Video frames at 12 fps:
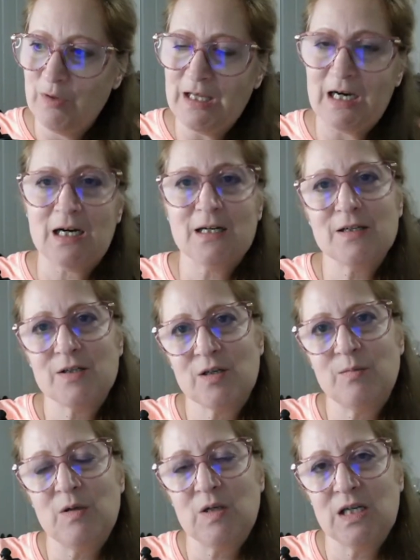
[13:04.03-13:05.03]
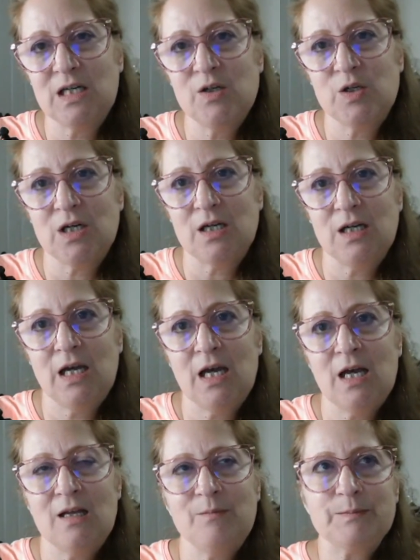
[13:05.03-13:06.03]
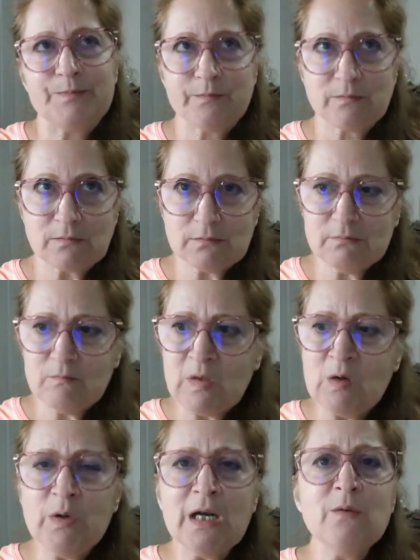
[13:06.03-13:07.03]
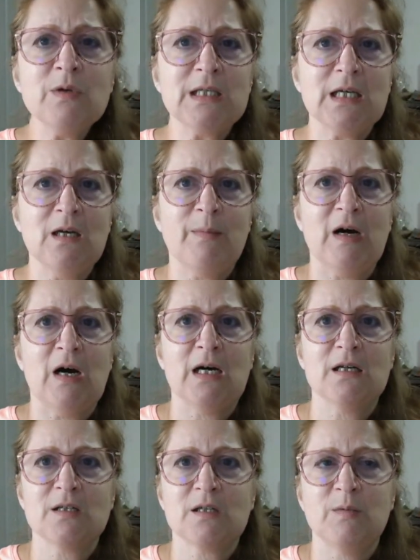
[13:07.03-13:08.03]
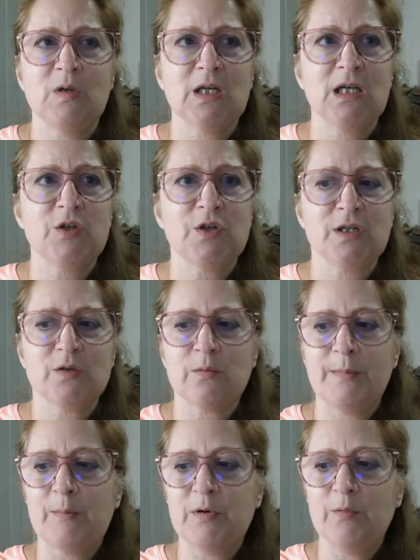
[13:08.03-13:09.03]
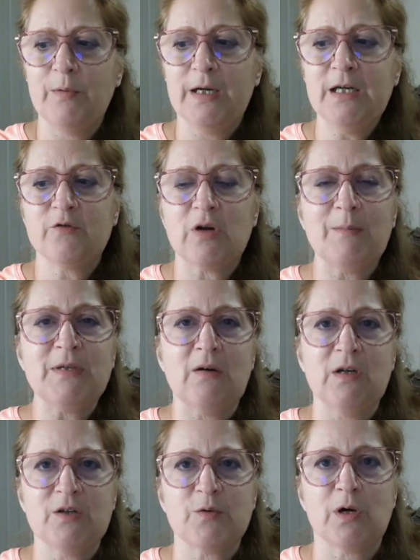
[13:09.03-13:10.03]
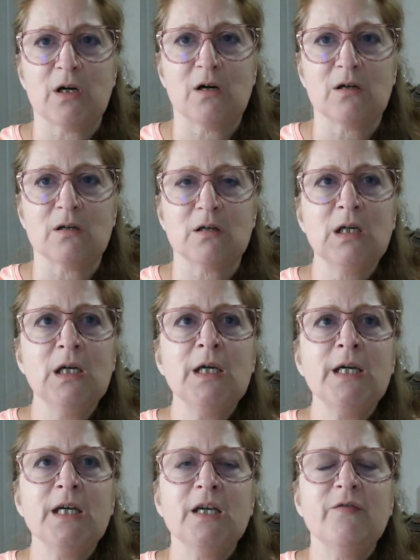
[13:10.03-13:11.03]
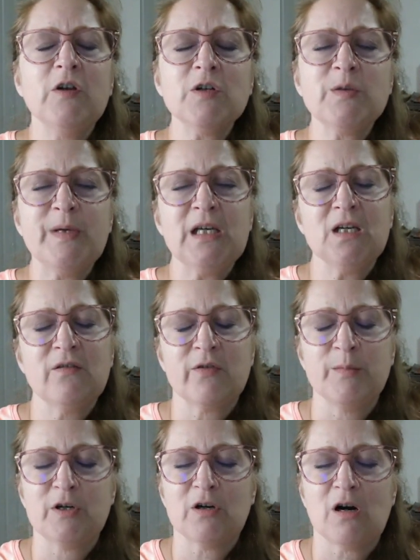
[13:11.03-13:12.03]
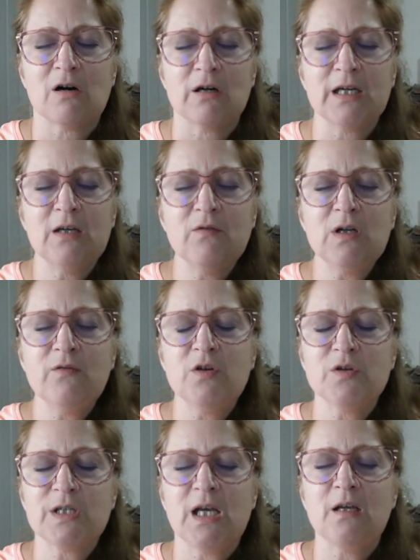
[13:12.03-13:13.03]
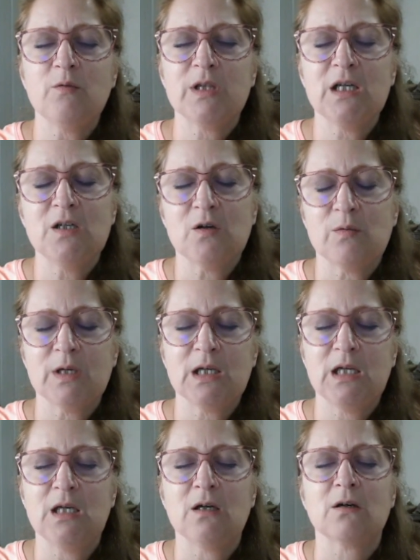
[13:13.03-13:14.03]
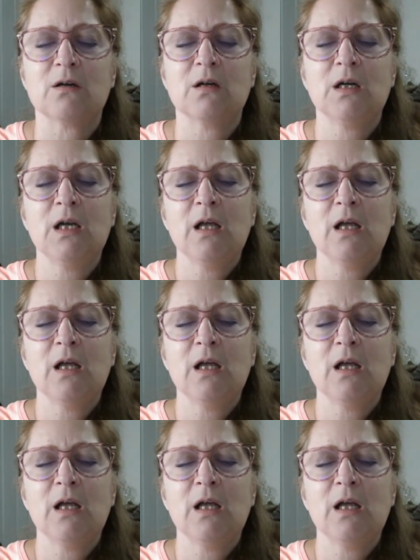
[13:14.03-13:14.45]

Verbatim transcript: with honest communication. And what I would say about honest communication is, remember, we want to drop down into our heart. If you're speaking from your heart, even if you're saying what they don't want to hear,